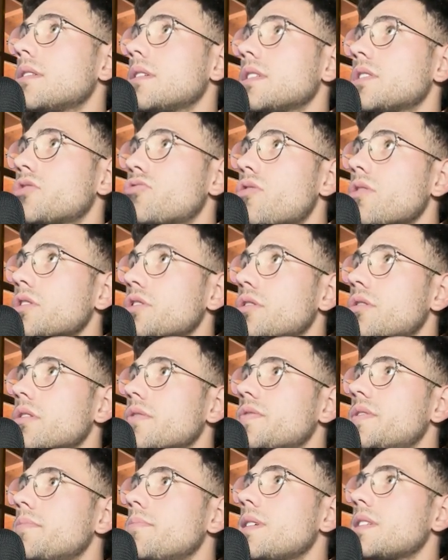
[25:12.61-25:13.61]
structure
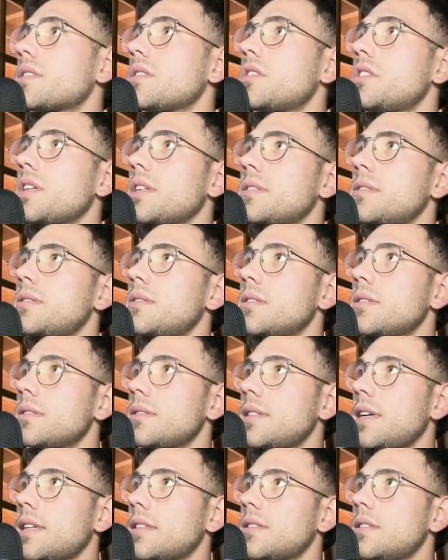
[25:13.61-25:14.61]
of the message
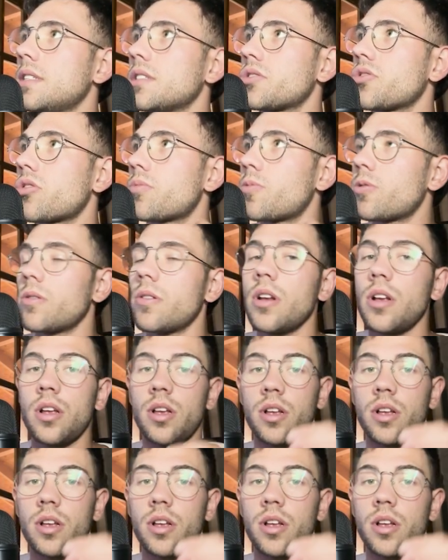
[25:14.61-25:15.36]
that the server